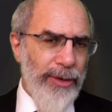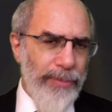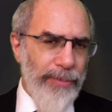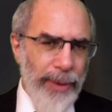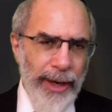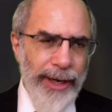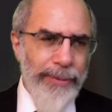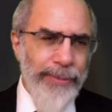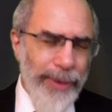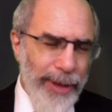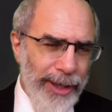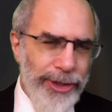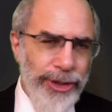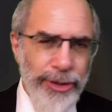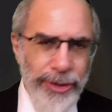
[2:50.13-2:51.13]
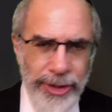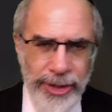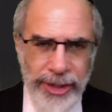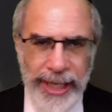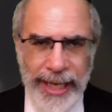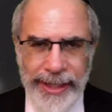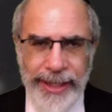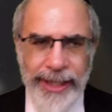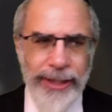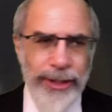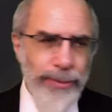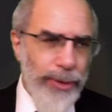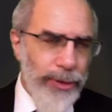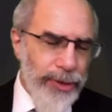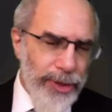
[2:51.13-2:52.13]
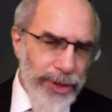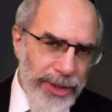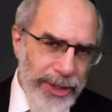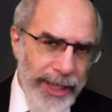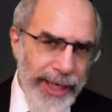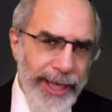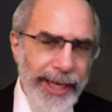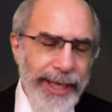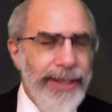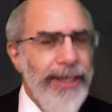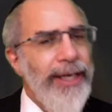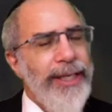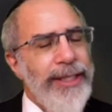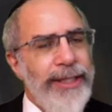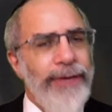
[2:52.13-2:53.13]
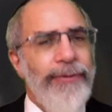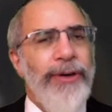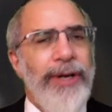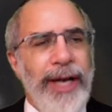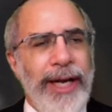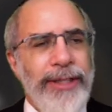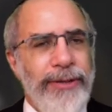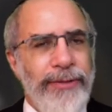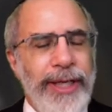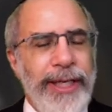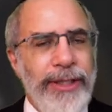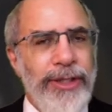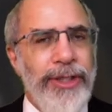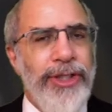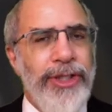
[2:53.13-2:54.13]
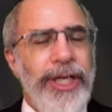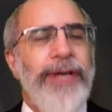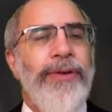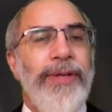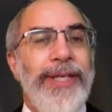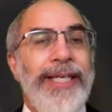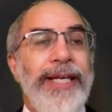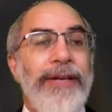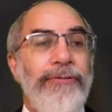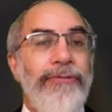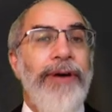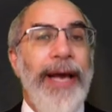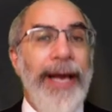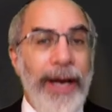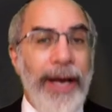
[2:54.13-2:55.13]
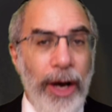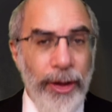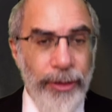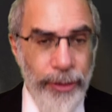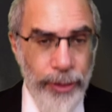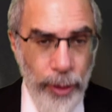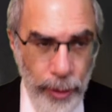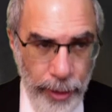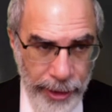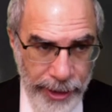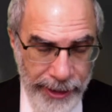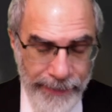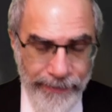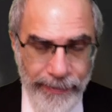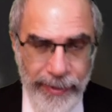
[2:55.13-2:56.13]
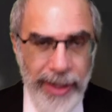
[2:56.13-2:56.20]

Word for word: body posture, standing as opposed to sitting, and different kinds of things to generally convey authority.